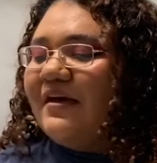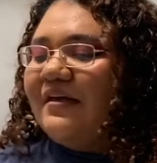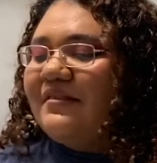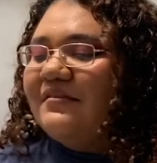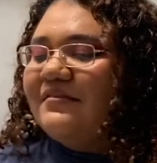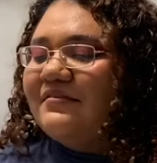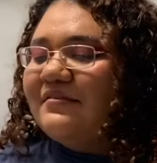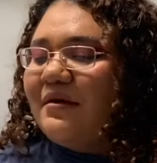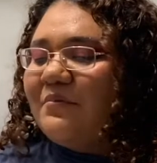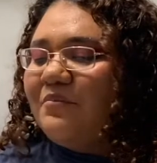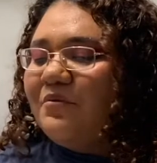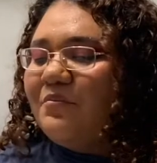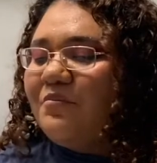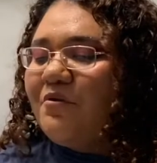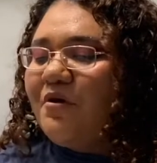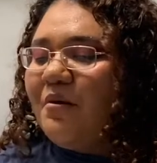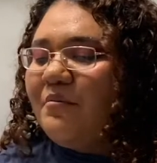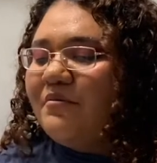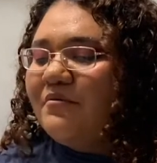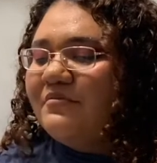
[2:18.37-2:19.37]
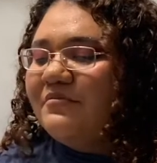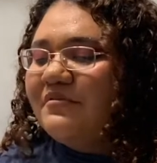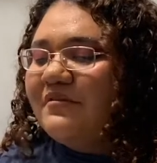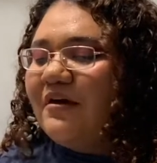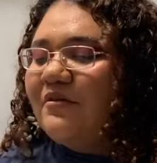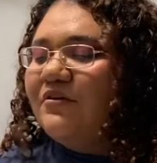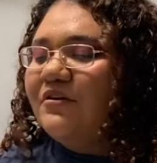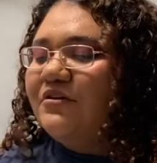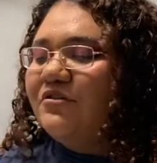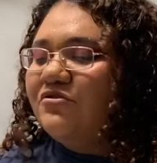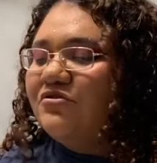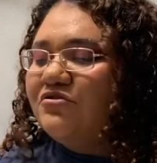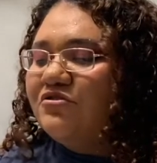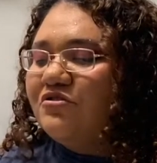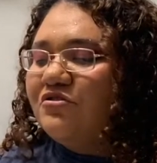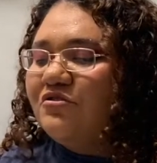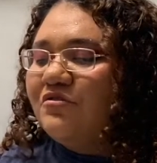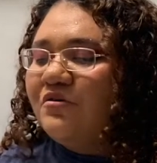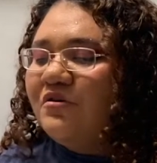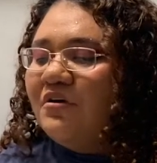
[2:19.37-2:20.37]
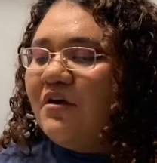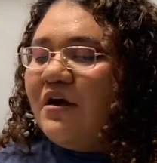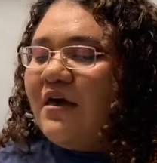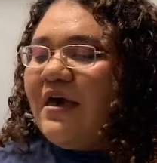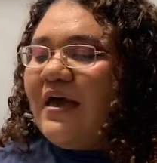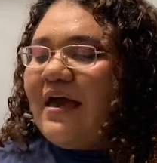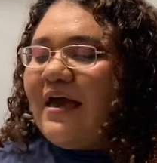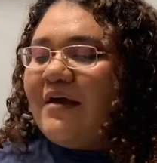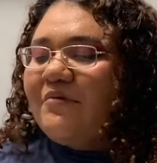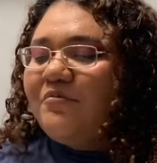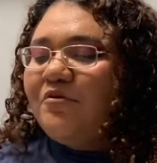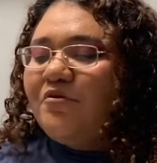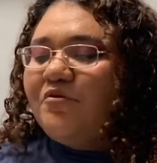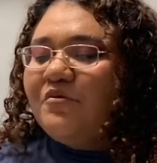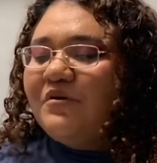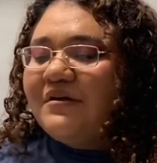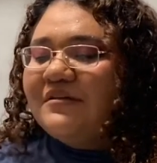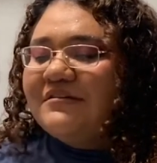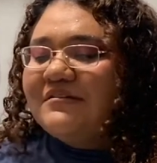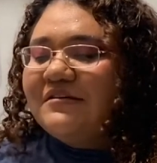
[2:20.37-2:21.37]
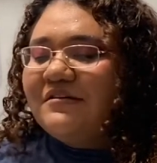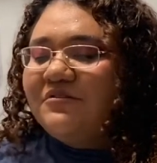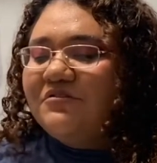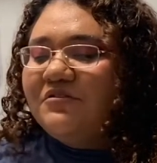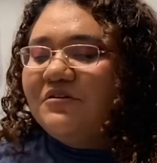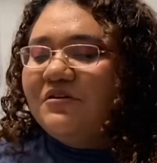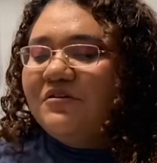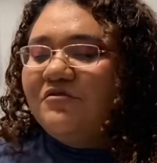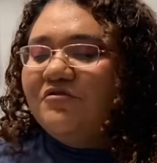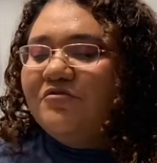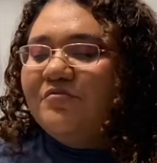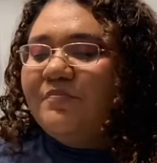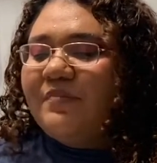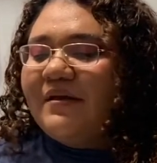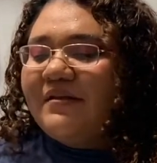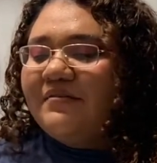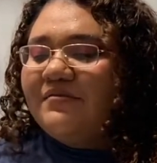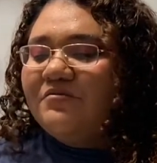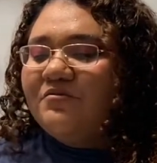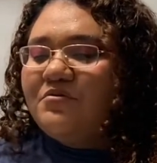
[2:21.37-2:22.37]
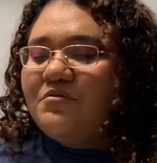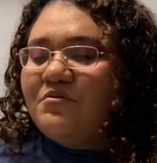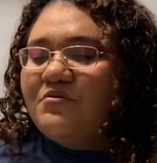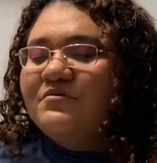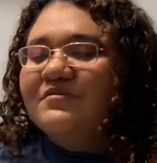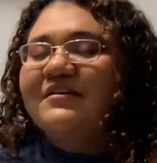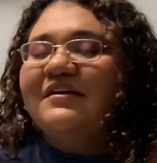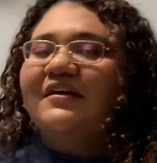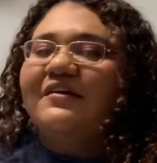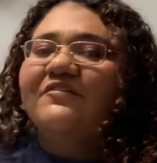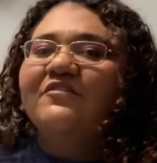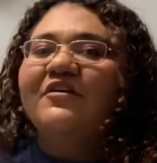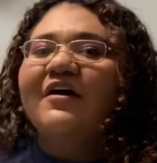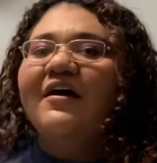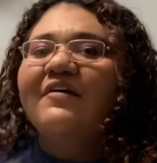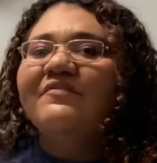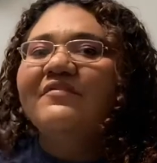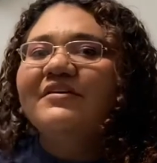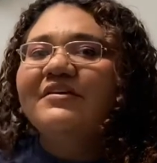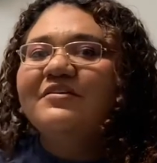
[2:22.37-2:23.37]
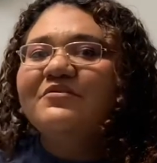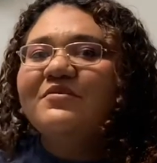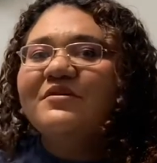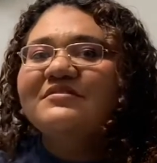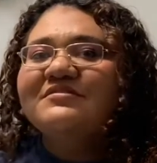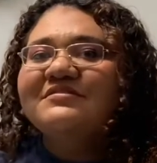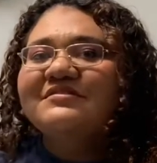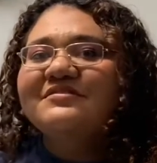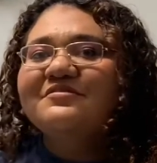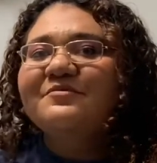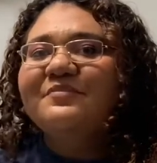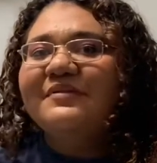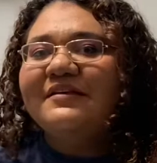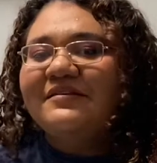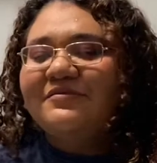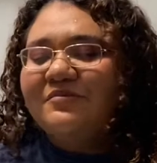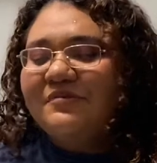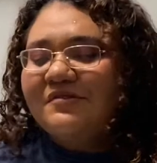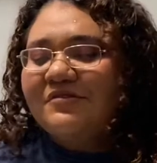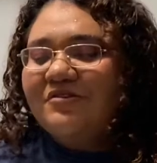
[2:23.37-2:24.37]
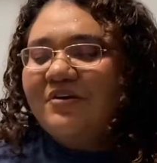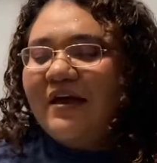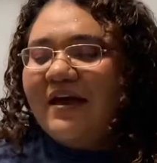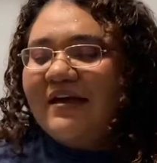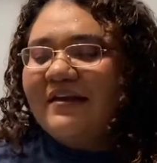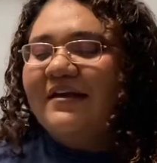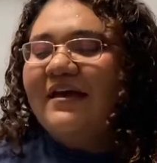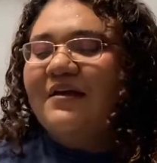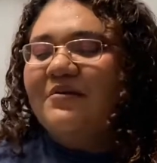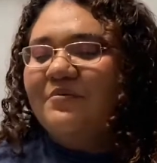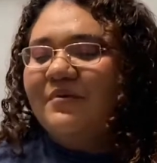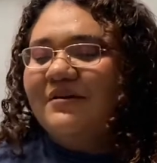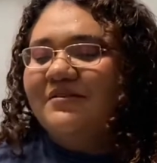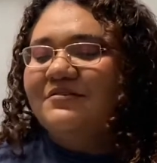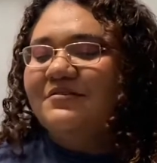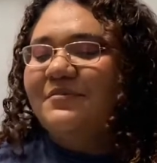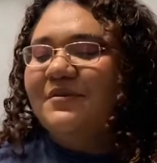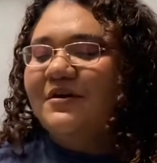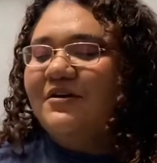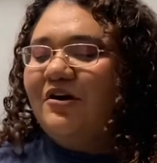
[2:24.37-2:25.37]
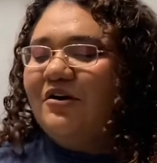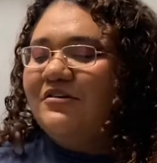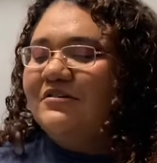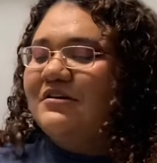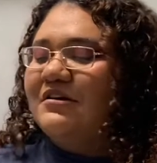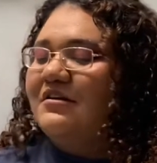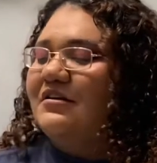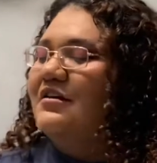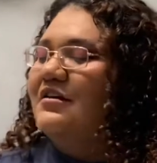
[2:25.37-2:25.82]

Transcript: sample problems down in your journal, and we will continue to use pencil only. If you have any questions, please raise your hand and wait to be called on.